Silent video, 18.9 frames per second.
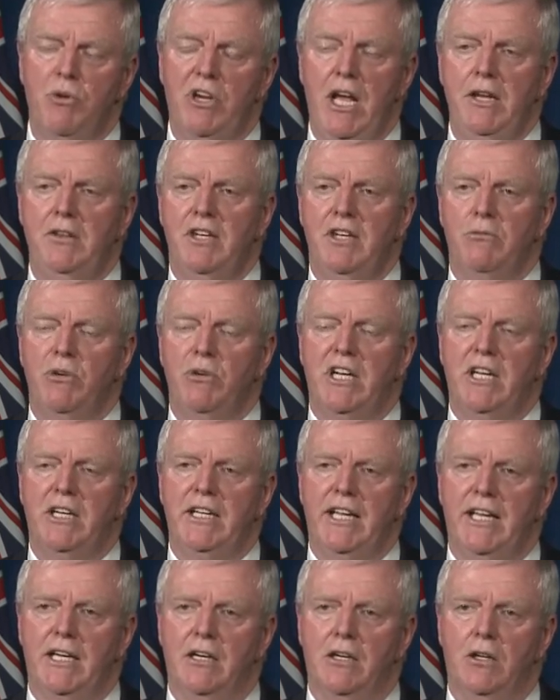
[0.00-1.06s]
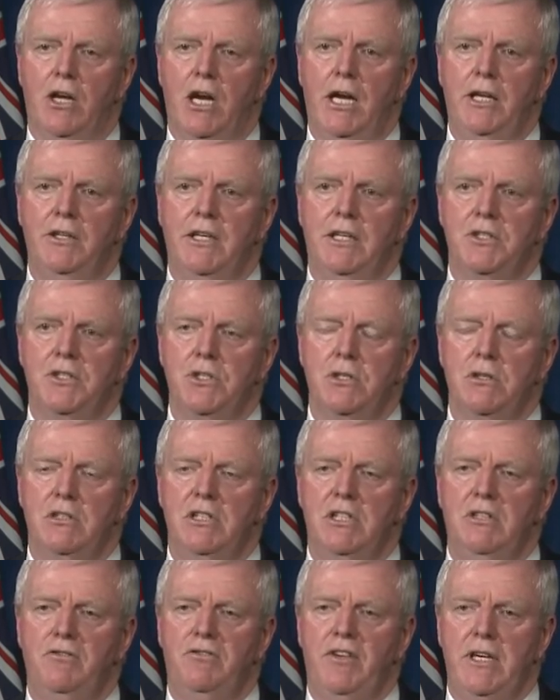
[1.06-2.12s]
But I think we can get at a lot, and
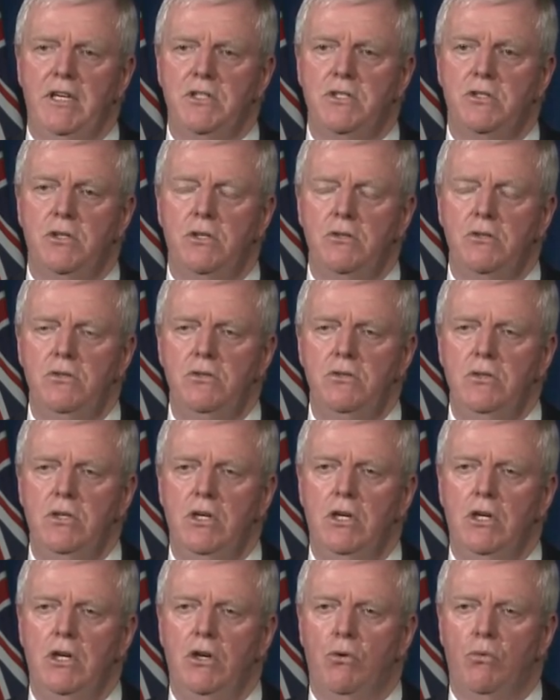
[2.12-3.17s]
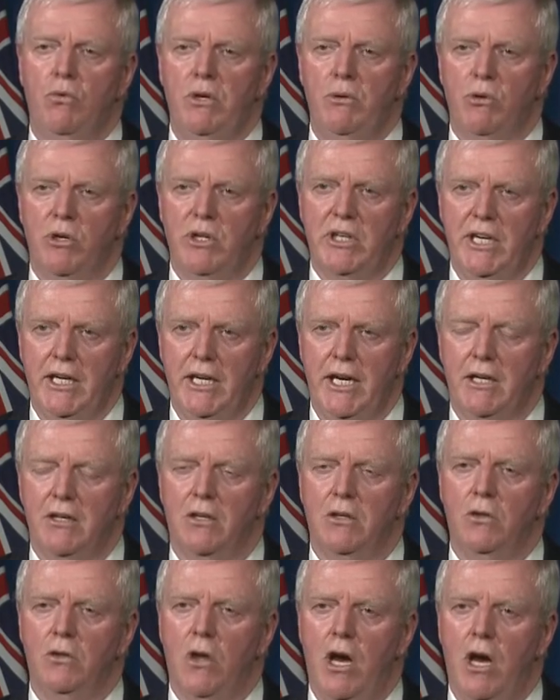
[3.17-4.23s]
certainly in phase two, we will get at
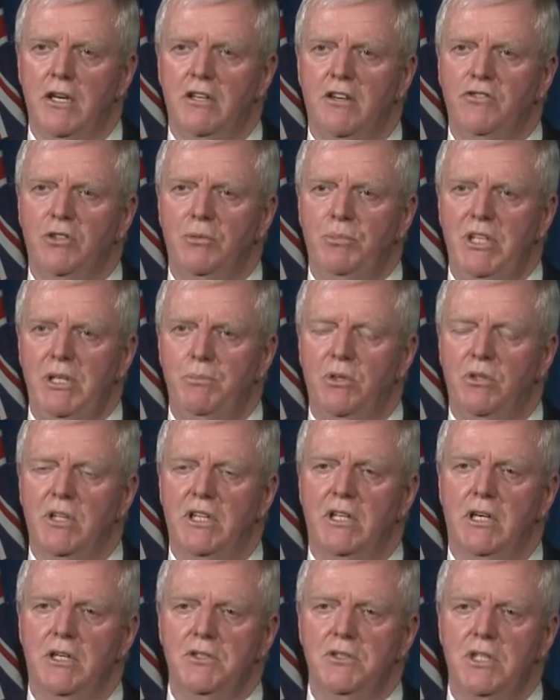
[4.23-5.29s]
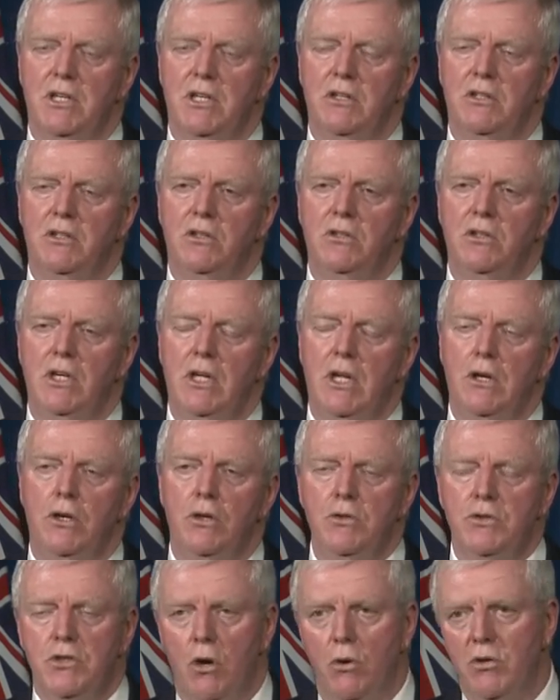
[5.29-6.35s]
a lot of the people in Ontario
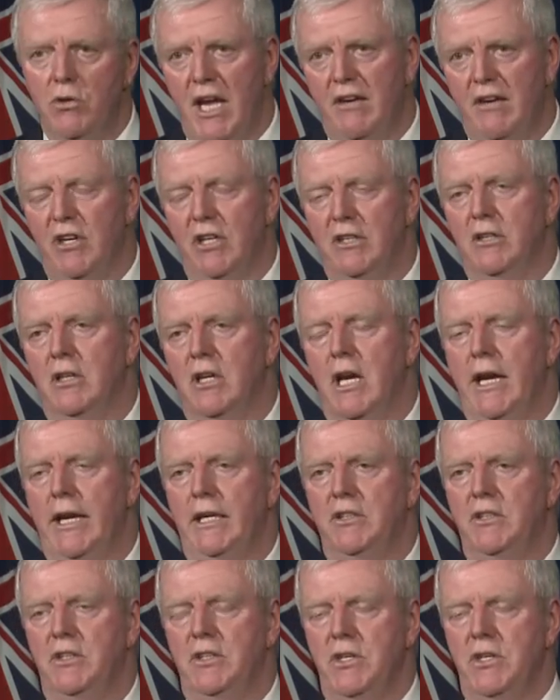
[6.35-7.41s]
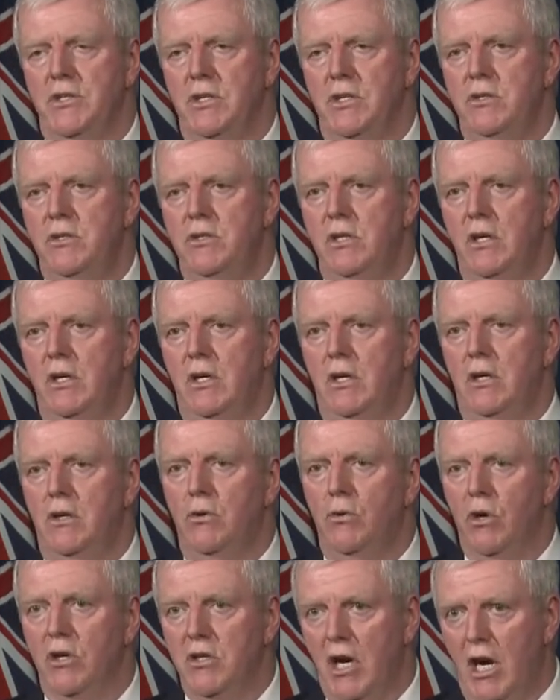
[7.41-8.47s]
who don't have underlying conditions,
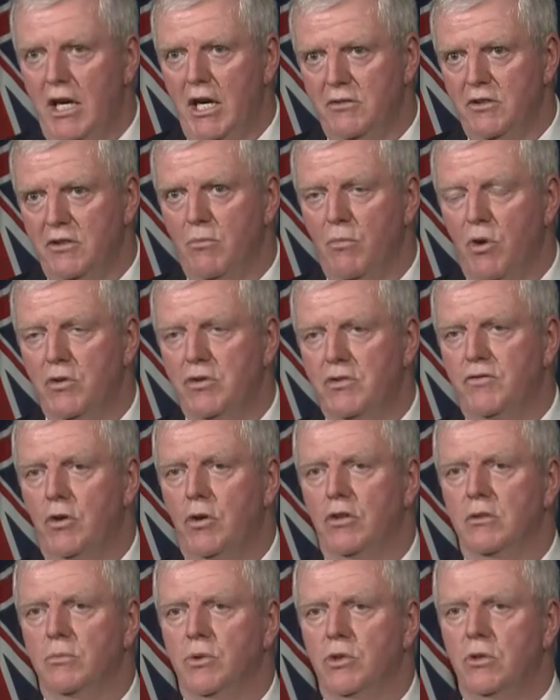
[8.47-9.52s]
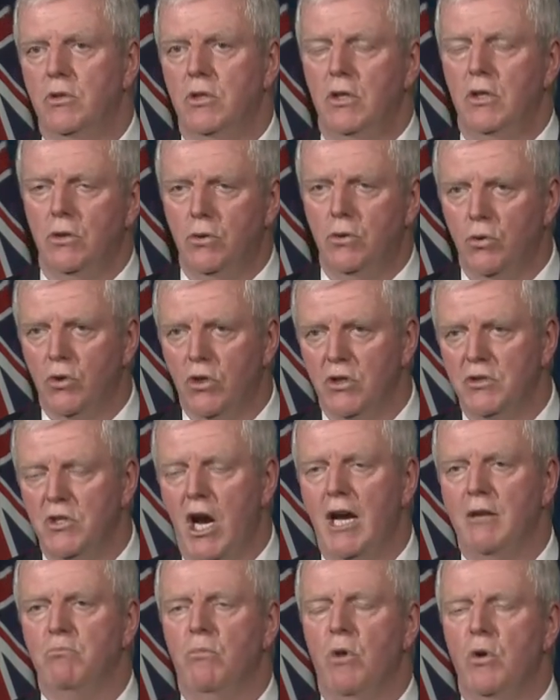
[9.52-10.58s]
who are not the most vulnerable, who are
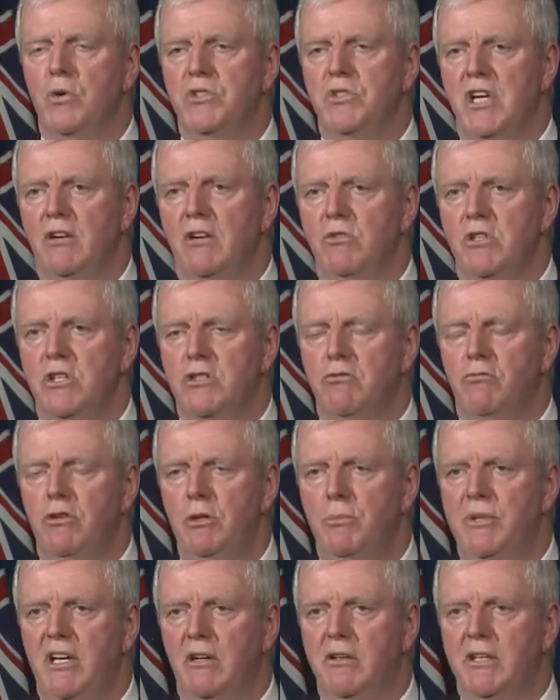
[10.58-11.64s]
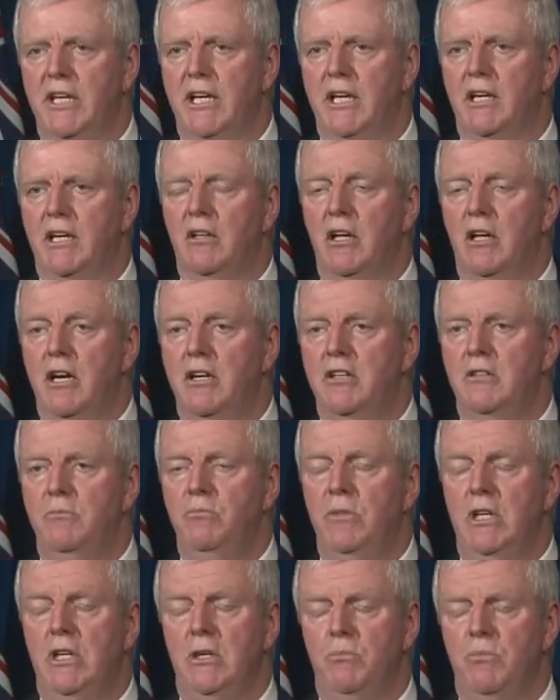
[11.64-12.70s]
not most at risk, we'll be able to get at a lot of
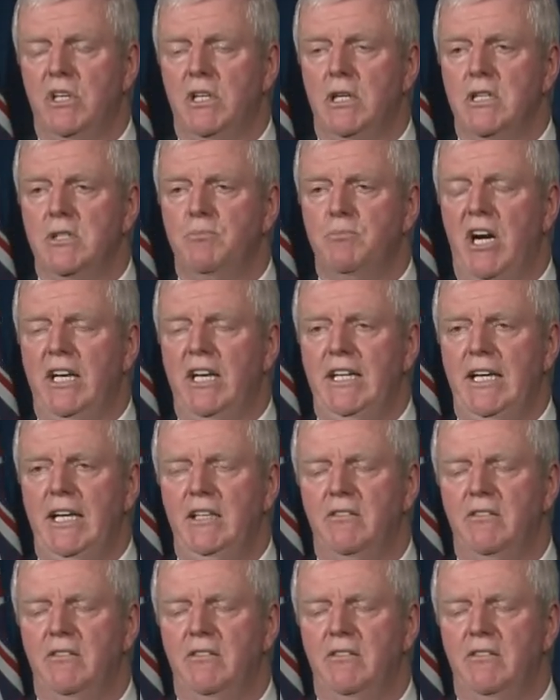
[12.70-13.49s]
them, because by the